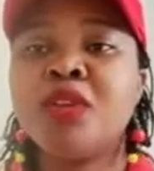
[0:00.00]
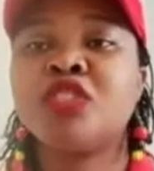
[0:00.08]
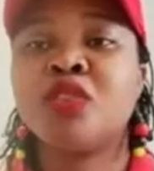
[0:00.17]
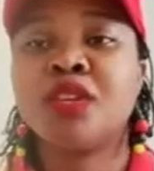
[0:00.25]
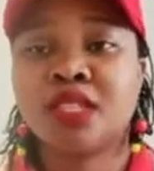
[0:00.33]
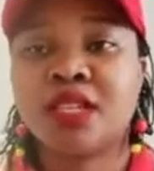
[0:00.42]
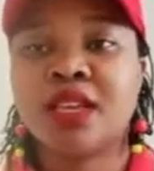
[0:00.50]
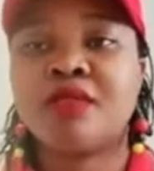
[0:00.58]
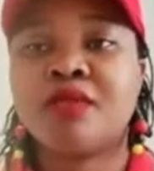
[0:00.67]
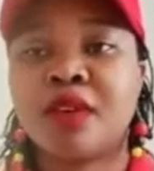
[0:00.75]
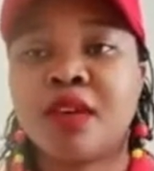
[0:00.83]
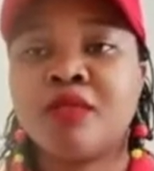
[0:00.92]

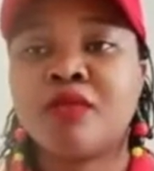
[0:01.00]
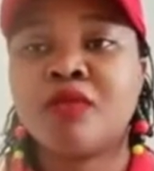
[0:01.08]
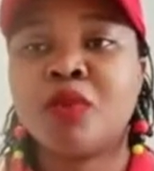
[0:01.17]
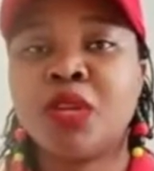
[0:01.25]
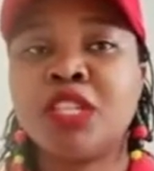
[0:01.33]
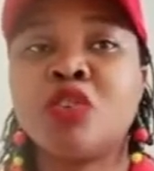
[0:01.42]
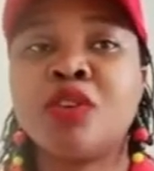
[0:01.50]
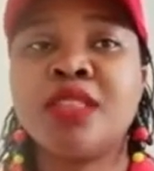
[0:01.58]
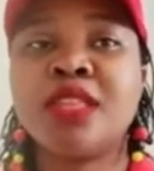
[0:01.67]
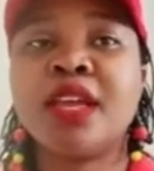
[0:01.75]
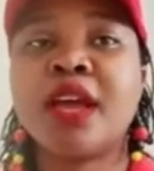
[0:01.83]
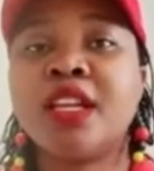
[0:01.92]
EFF, we joined
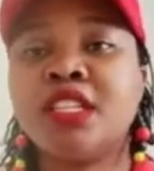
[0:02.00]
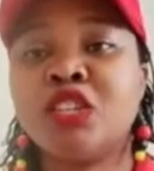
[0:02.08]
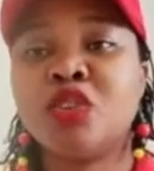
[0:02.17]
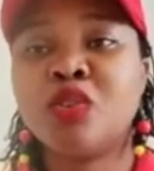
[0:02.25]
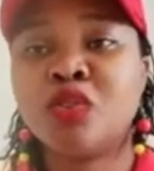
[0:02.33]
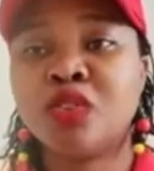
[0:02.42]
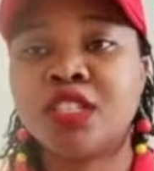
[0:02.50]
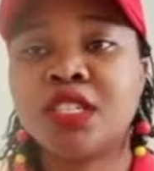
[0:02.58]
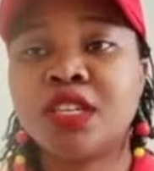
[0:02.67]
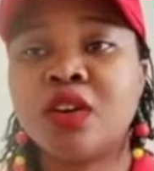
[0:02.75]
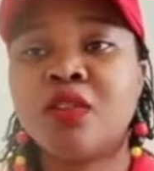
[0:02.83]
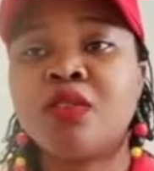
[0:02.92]
the ideology
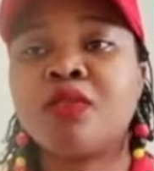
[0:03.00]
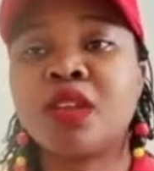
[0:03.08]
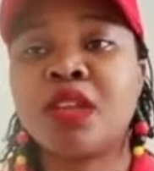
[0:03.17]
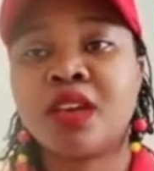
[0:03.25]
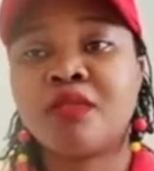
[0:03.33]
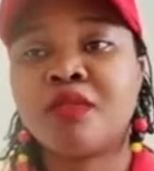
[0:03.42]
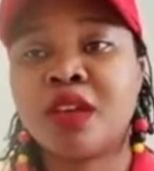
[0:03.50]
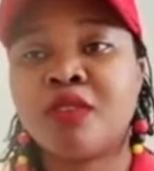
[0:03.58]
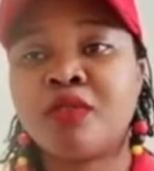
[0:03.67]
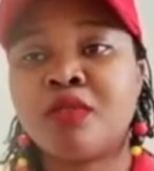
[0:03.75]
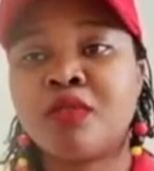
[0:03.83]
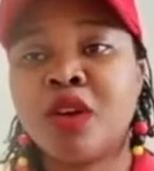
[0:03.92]
of
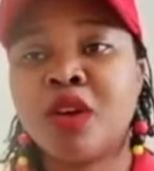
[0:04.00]
EFF.